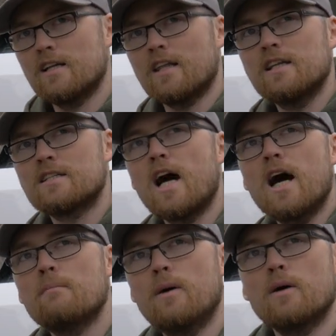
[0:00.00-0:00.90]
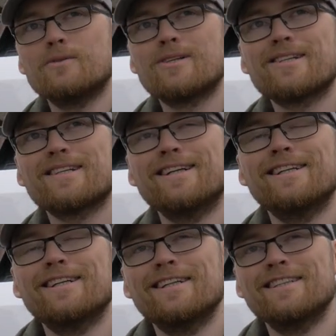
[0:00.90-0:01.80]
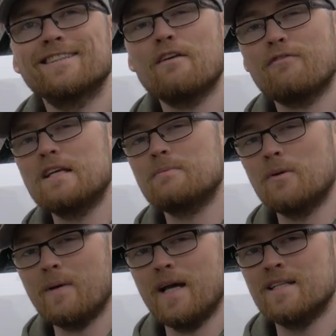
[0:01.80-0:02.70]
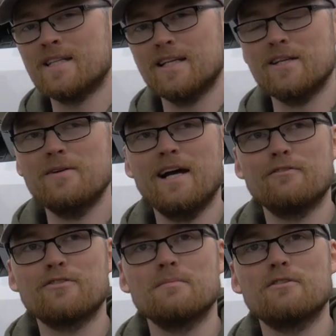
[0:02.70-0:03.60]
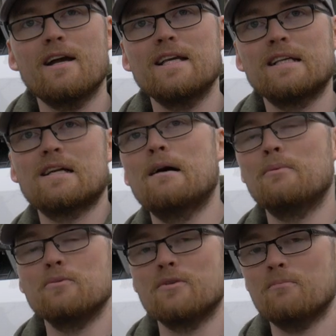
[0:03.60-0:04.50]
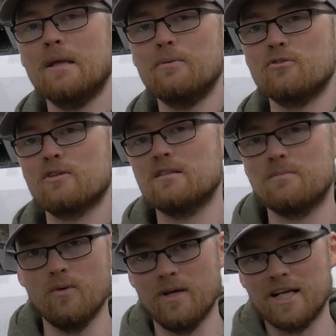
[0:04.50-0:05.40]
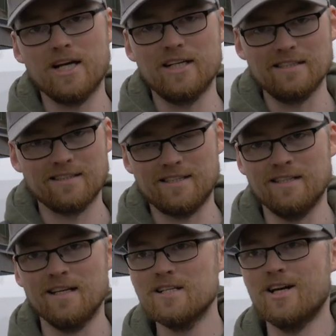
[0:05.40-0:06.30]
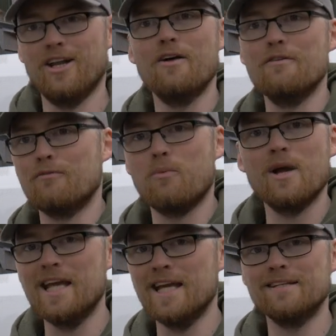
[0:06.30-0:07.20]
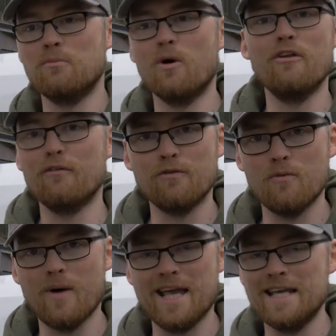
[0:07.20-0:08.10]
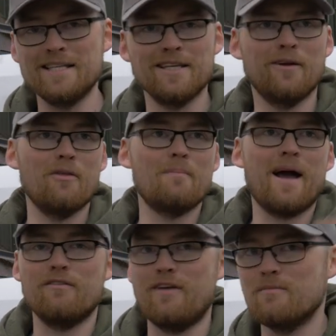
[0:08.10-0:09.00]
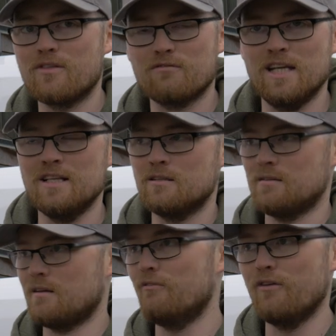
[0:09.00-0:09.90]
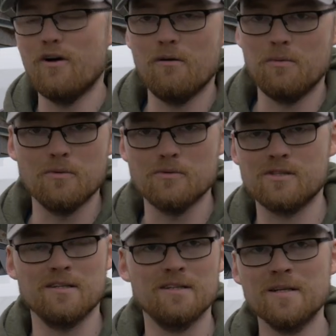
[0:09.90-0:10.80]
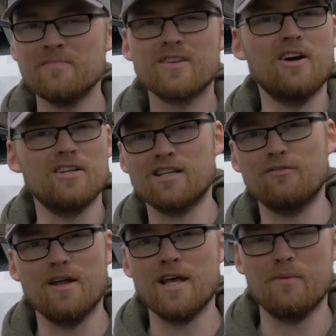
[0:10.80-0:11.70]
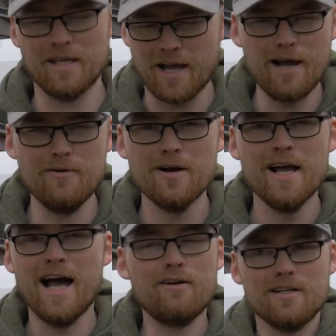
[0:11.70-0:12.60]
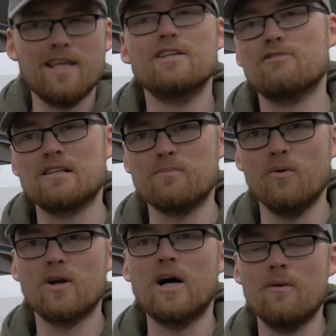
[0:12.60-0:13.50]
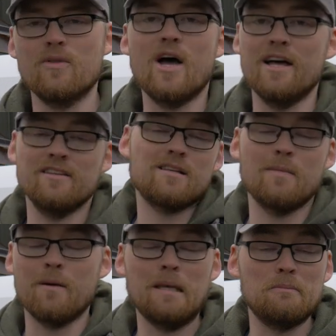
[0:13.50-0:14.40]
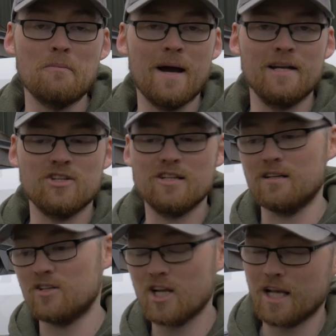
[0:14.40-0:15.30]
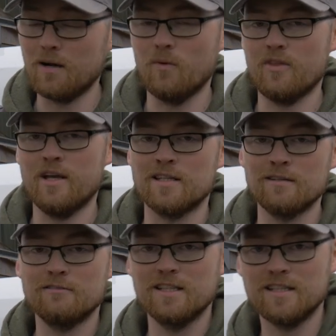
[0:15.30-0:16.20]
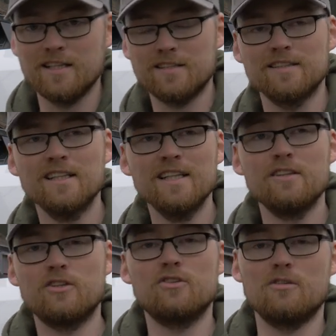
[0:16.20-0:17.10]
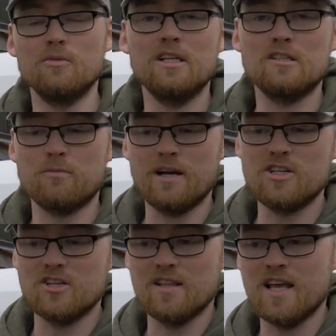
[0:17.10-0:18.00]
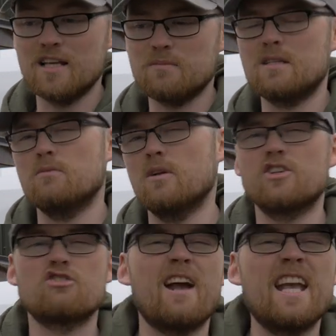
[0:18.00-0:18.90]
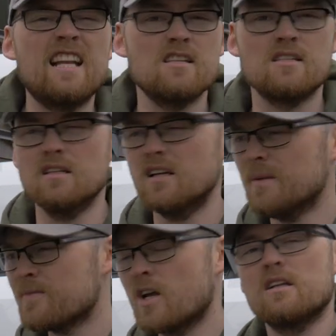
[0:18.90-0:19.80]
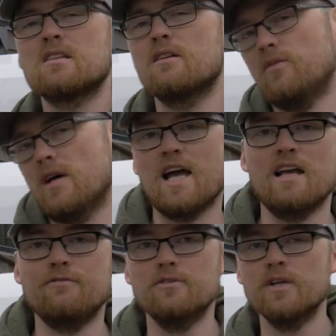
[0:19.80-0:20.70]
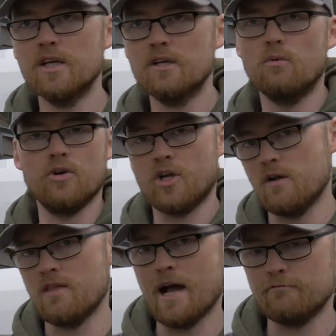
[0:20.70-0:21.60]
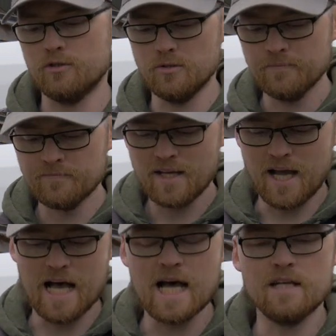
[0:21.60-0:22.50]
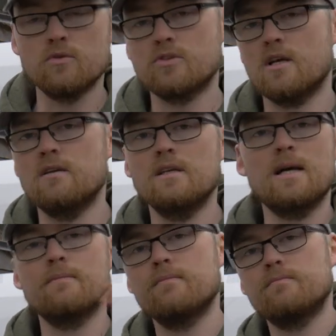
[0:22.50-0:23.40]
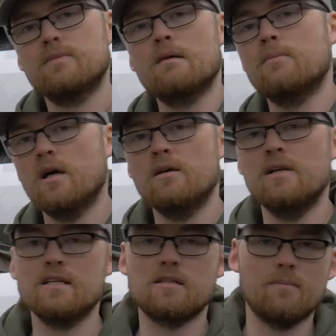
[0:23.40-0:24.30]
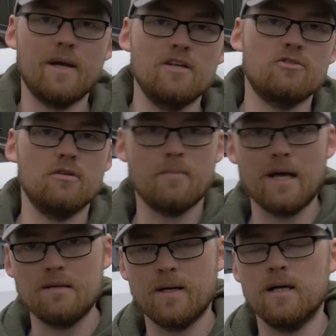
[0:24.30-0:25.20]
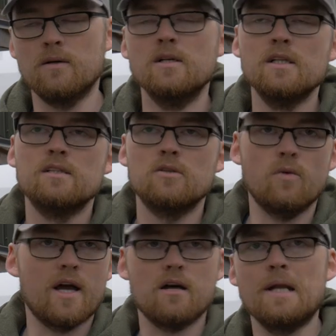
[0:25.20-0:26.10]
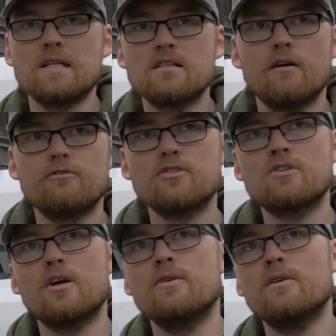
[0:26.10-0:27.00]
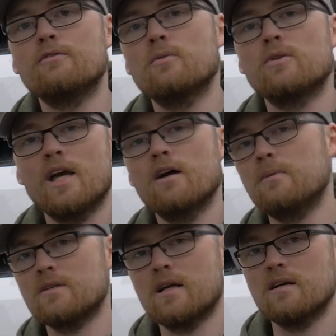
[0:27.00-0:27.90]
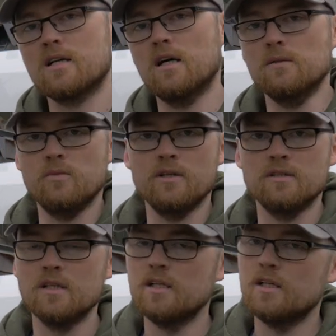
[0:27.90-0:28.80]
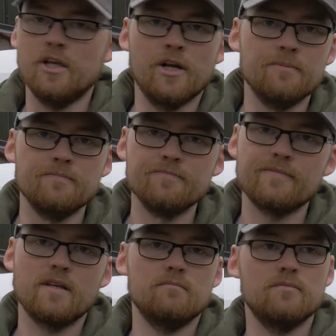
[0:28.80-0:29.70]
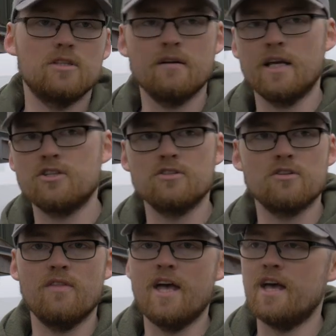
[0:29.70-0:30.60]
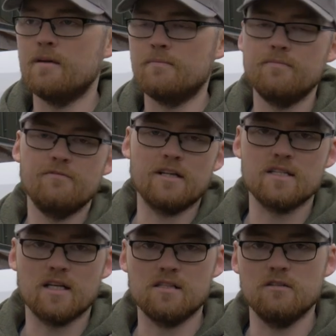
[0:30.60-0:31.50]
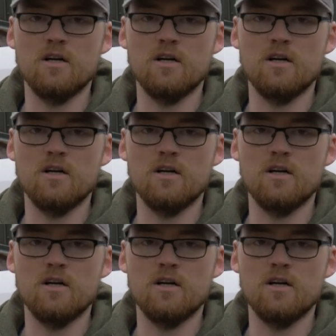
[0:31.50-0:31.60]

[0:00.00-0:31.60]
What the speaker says: I think it's Kart Pulse, their Facebook page. They do have some great examples of people transporting carts in a load of weird, wonderful ways, you know, on the back of M3s, convertibles, and kind of stuff like that, where you go, how could they transport a cart with that? And somehow people manage it. So check out what they do. I really think it's some good inspiration there, especially with like trailers and kind of stuff like that, if you want to go that route. And also, yeah, down below, links to the Patreon, the PayPal, all that kind of stuff. So if you want to help us out, a kart in one, you know, donations on there, fantastic.